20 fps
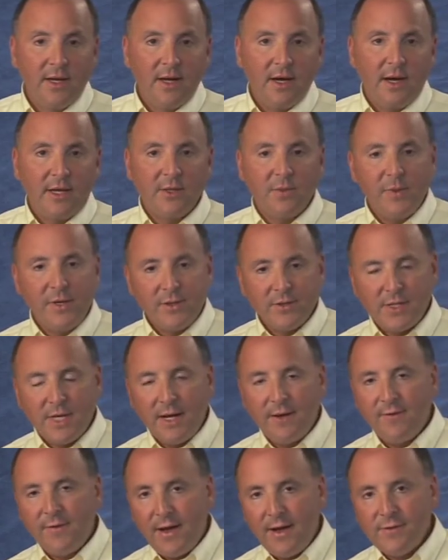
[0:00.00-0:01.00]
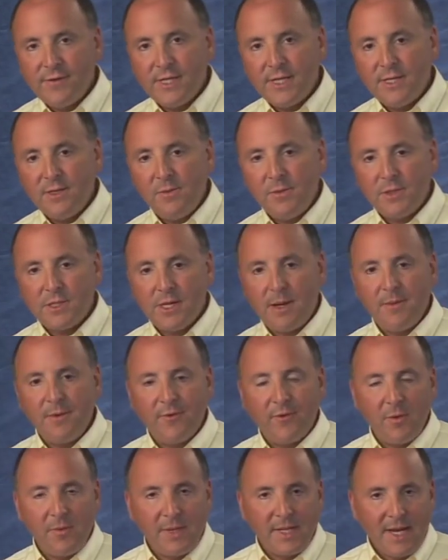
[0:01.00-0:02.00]
On the Windows 95 system, was coming
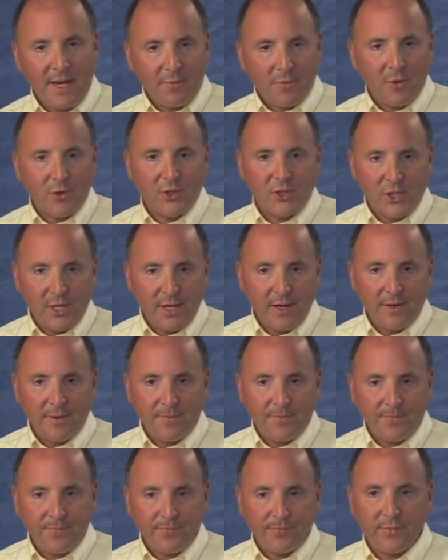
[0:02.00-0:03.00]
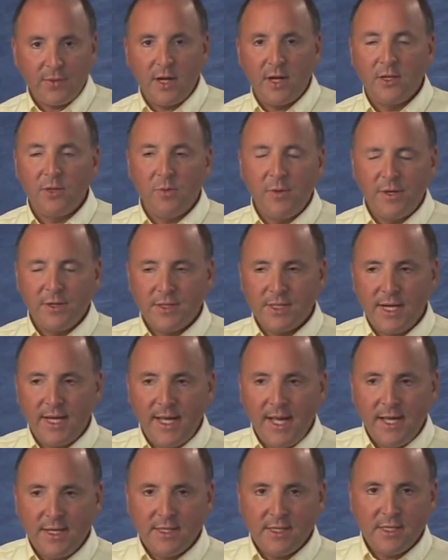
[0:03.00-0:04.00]
from a network share. On the Windows
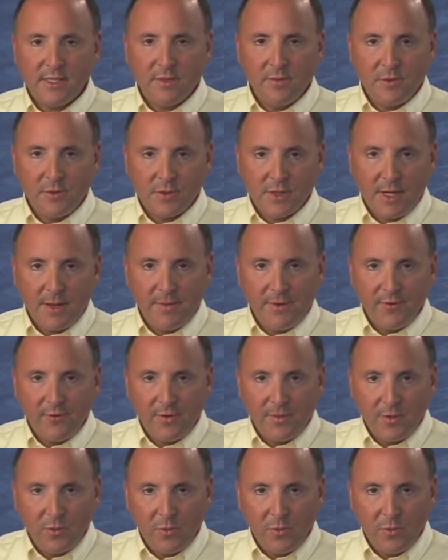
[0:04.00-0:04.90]
98 system, was coming from the